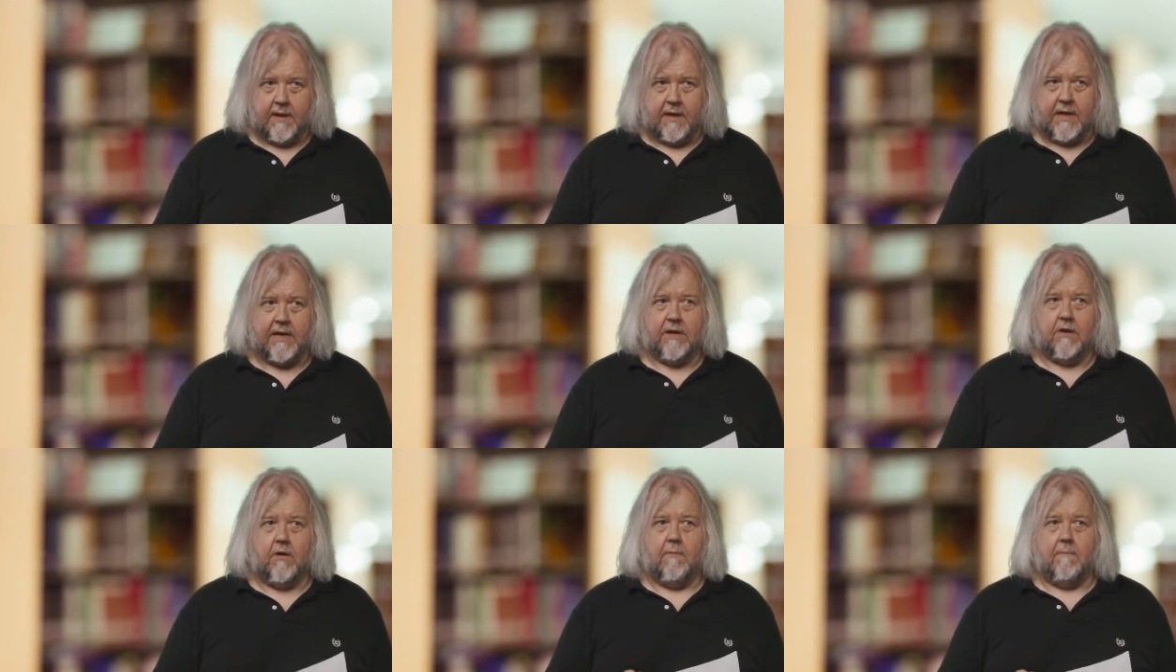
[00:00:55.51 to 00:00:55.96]

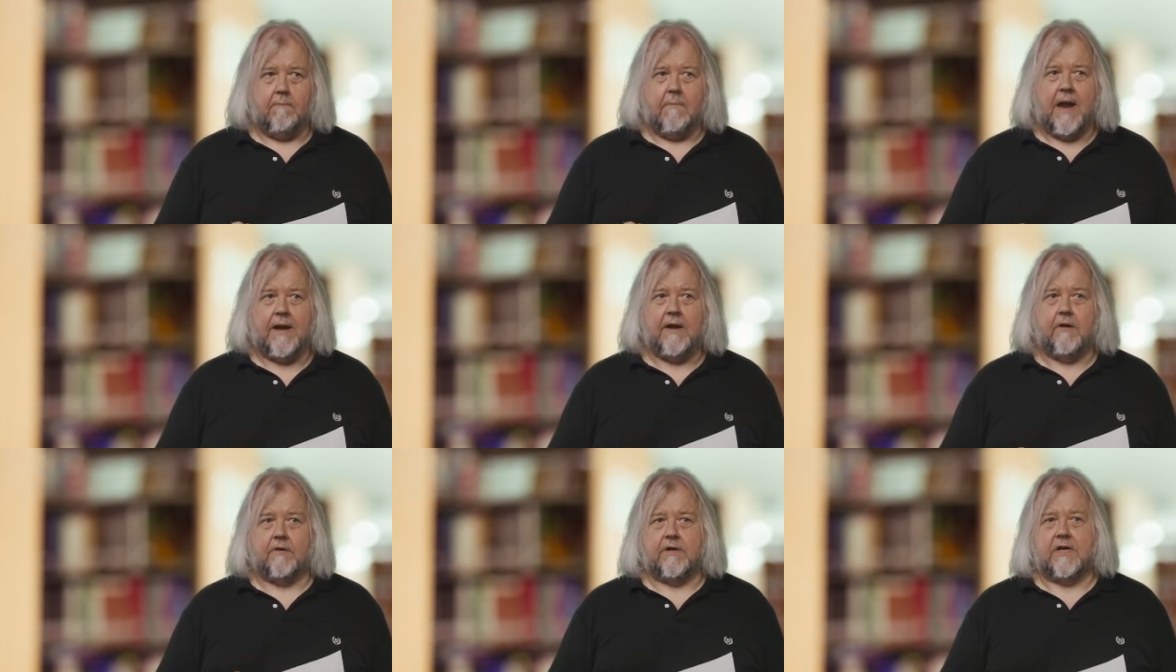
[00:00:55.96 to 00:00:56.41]
in a
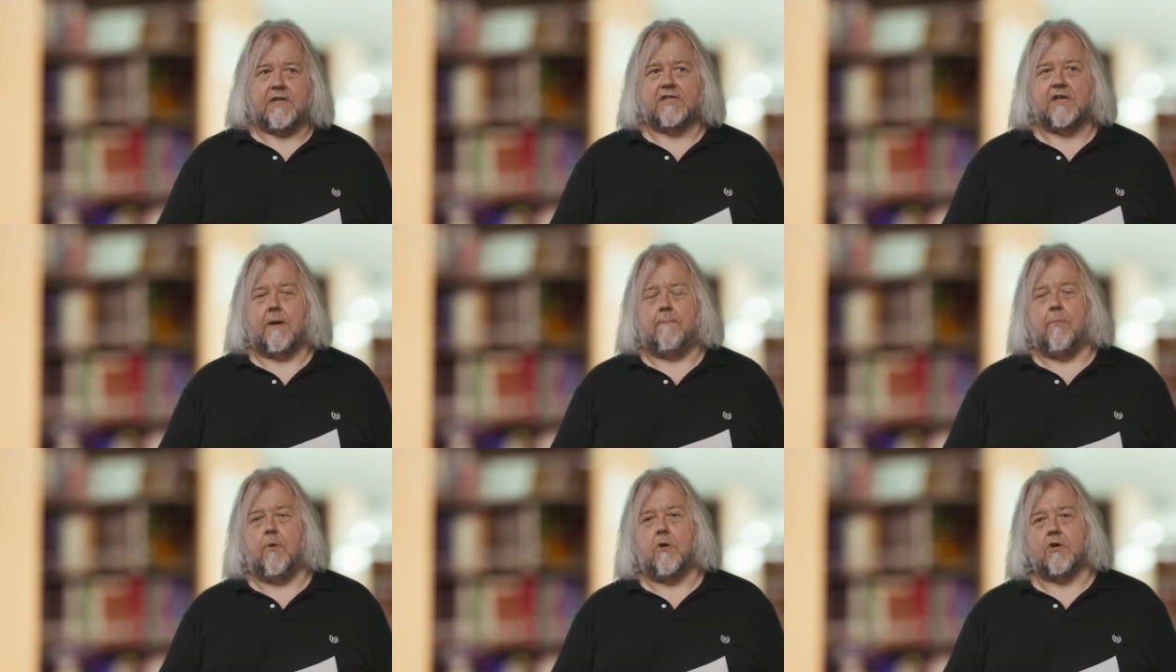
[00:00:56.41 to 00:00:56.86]
manner that
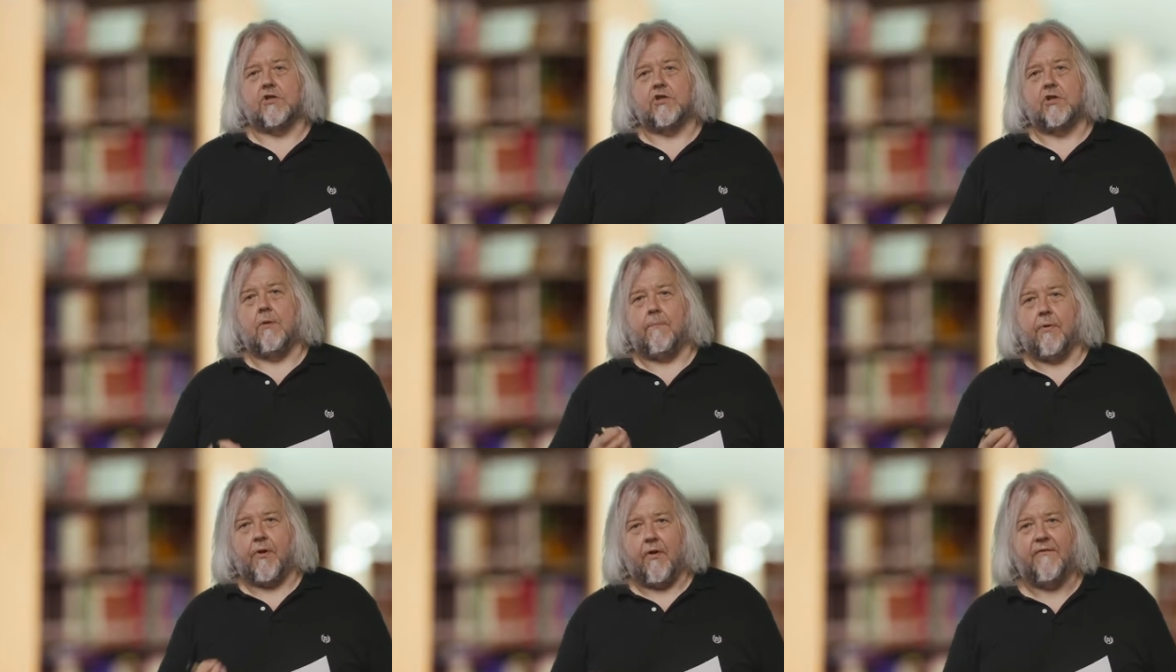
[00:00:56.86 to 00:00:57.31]
supports
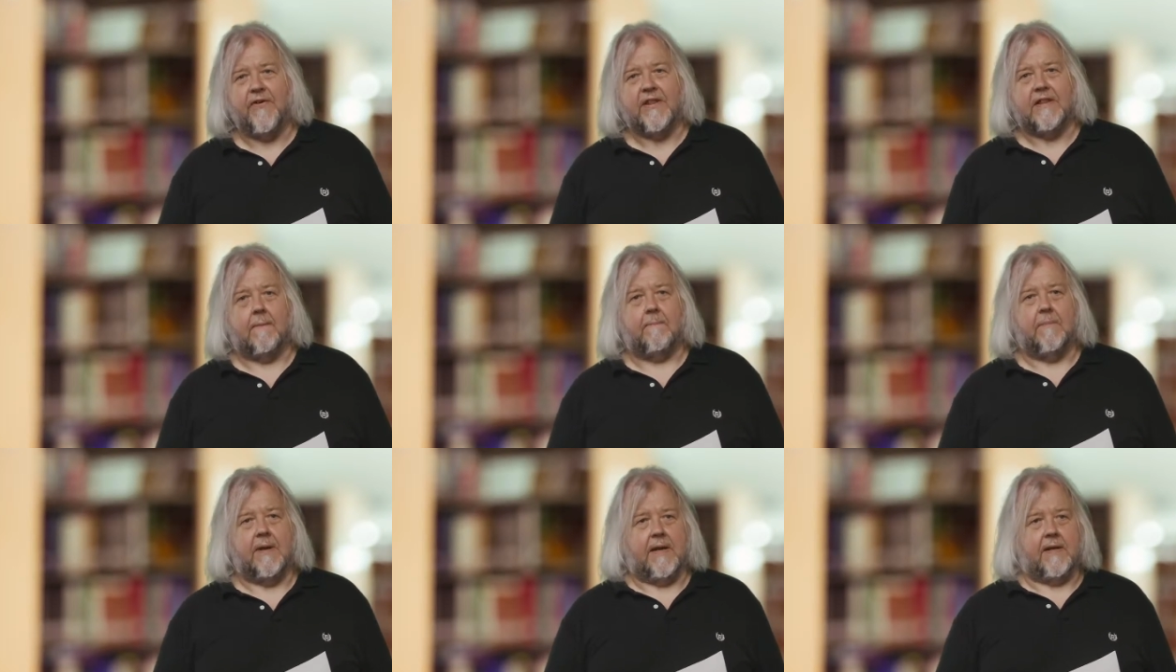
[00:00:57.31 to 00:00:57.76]
the
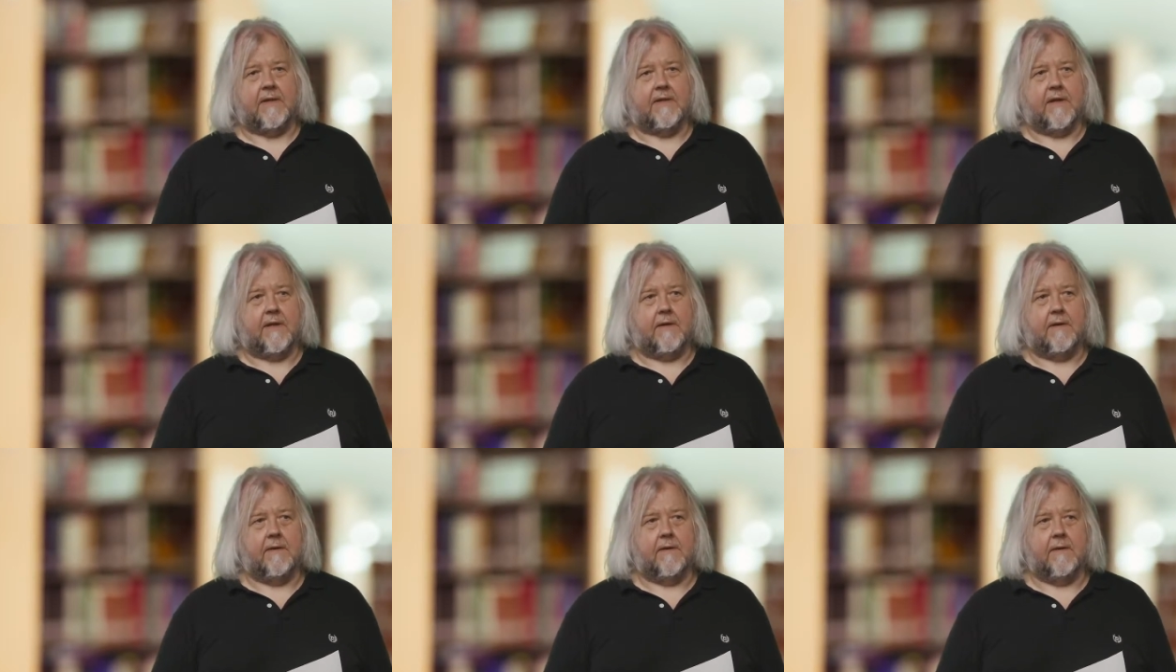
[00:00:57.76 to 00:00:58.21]

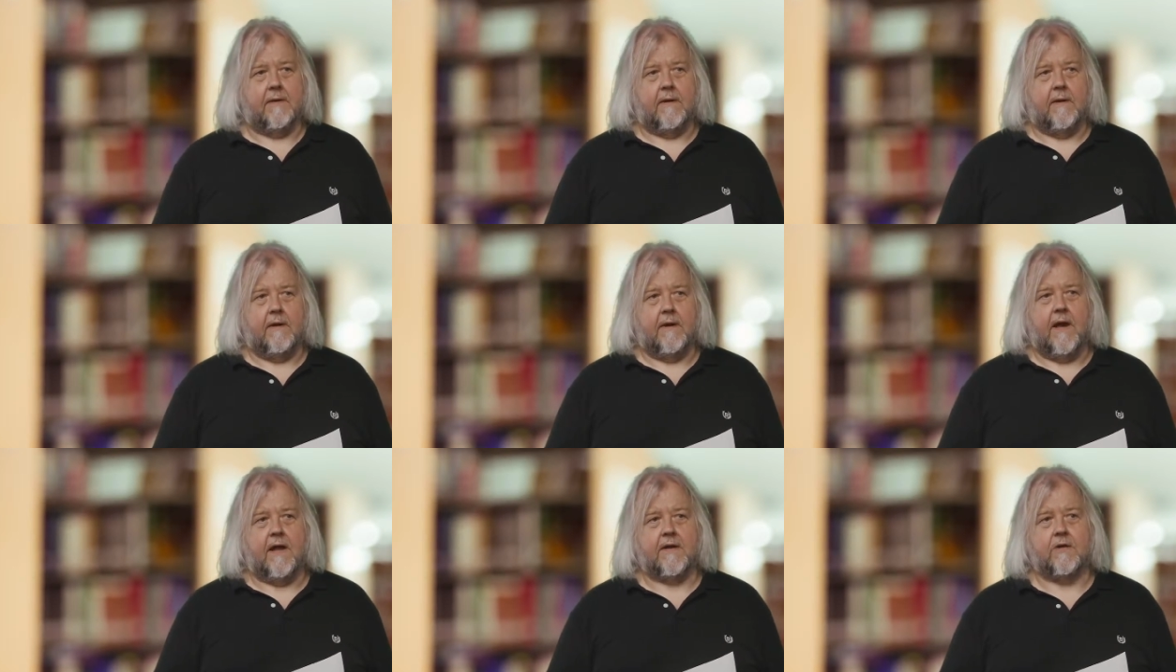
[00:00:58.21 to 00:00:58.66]
profitability
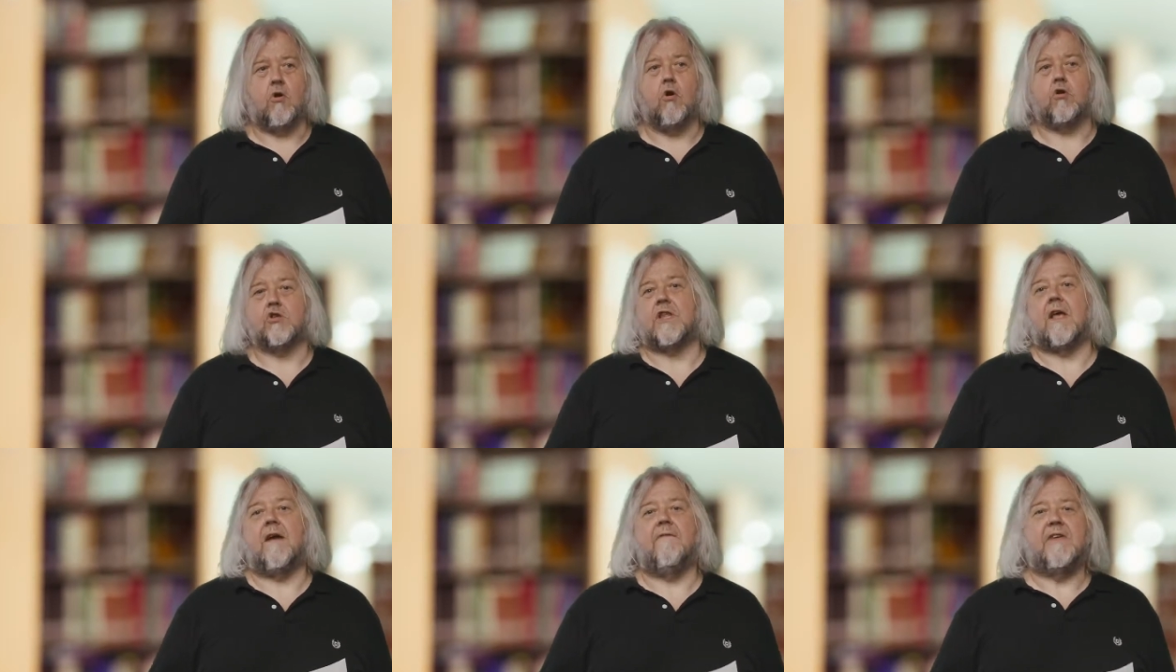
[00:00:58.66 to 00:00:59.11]
and
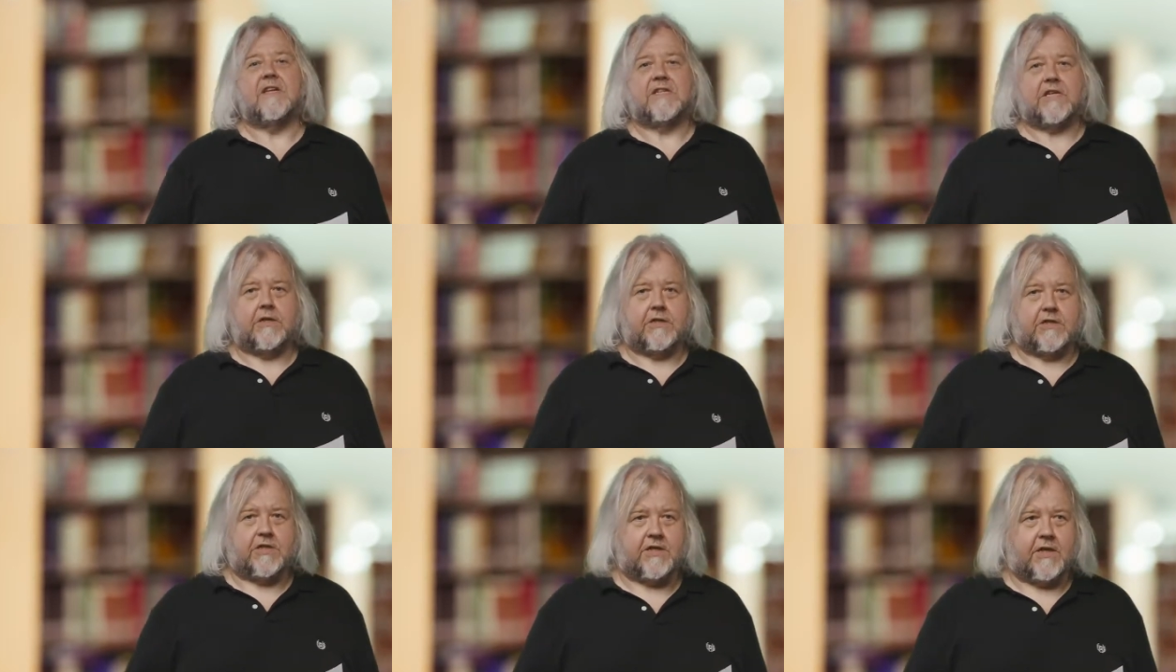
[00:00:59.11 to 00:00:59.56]
cost
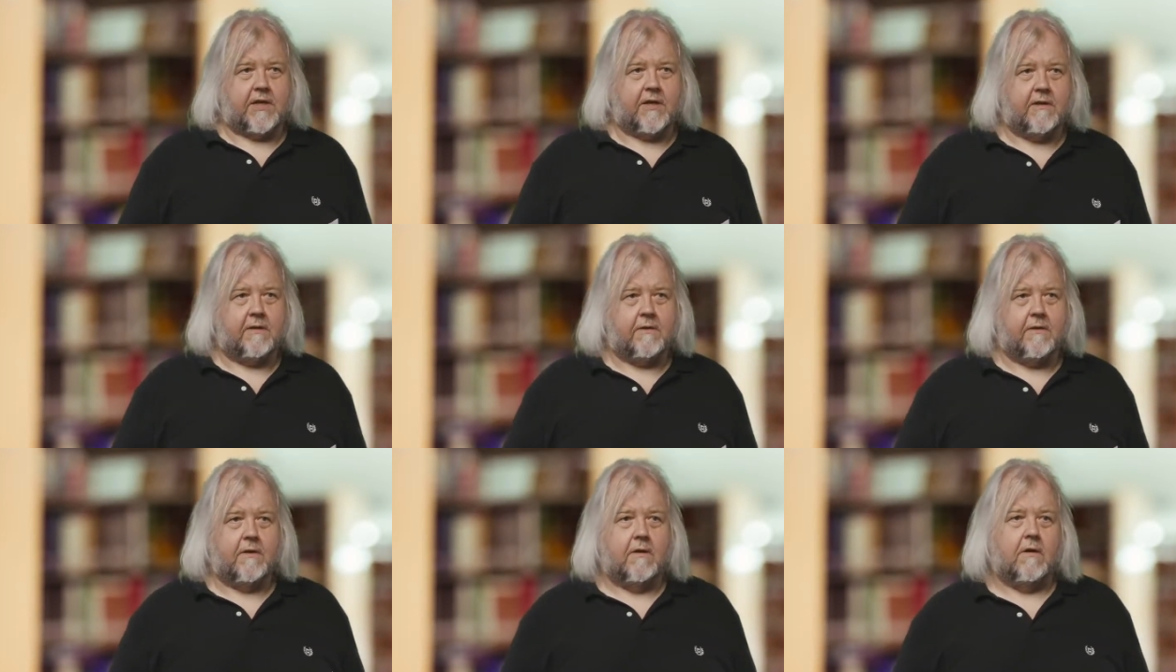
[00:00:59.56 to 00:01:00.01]
efficiency
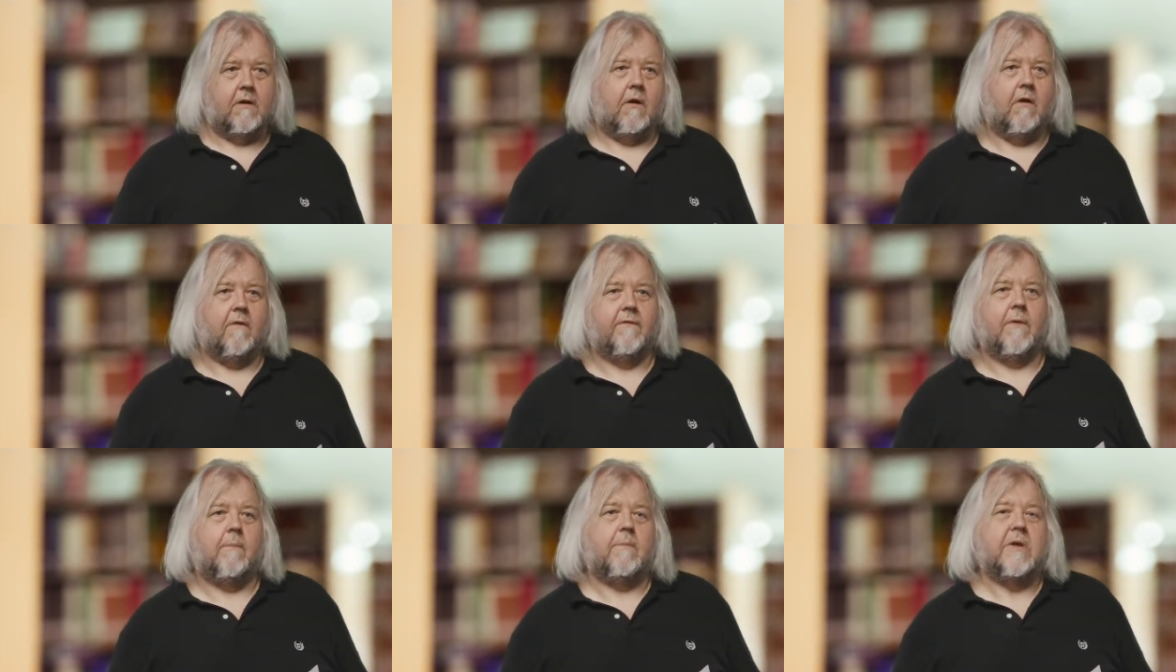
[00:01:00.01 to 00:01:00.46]

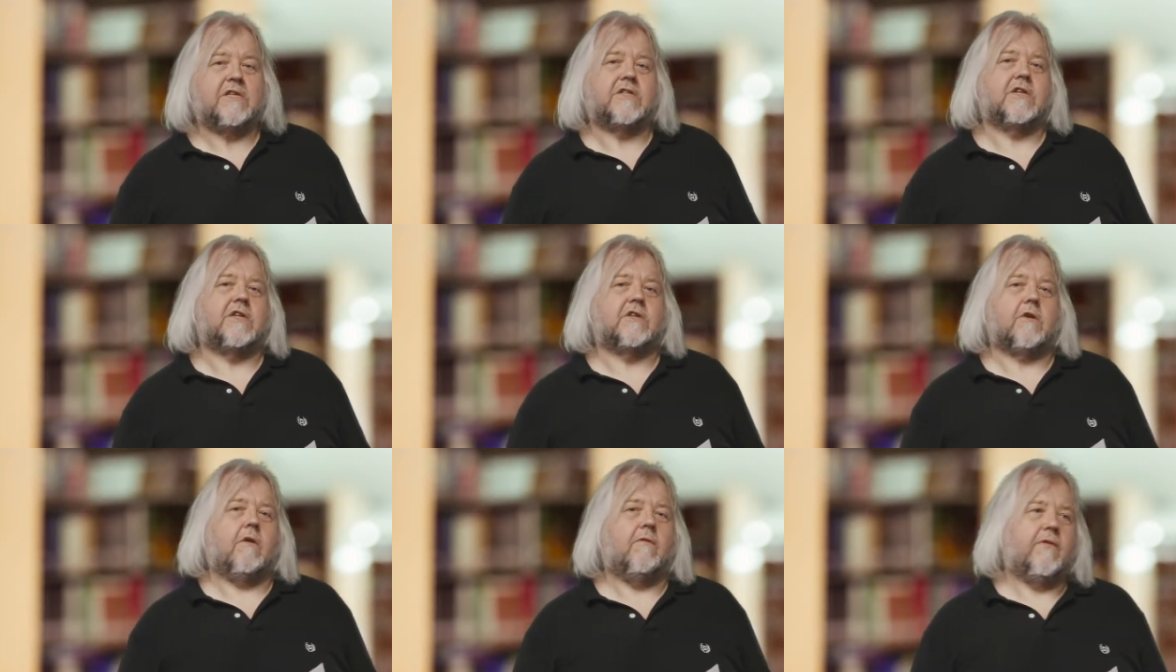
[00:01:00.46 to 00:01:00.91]
of the
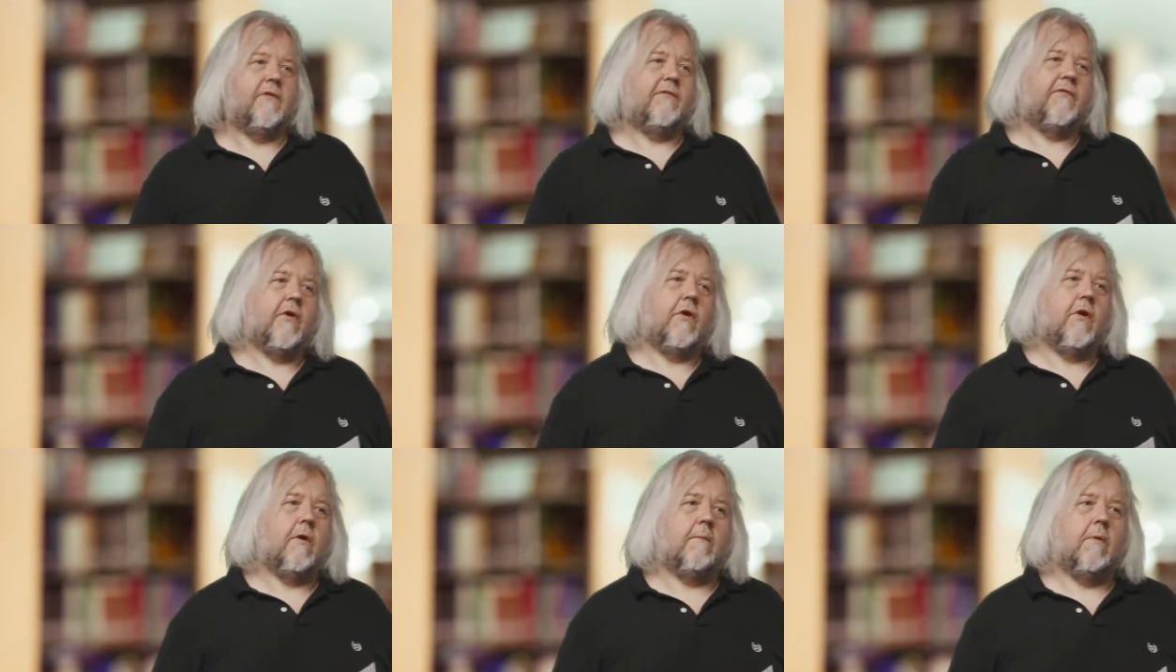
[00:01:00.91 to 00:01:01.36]
business of the
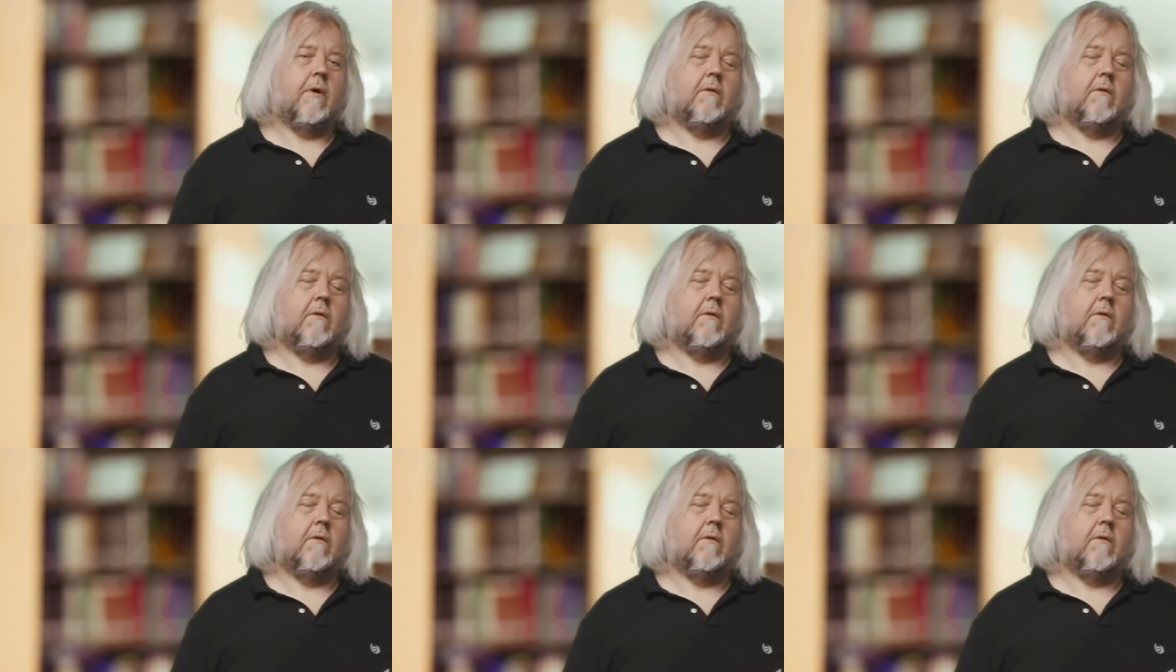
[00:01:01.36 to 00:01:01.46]
firm,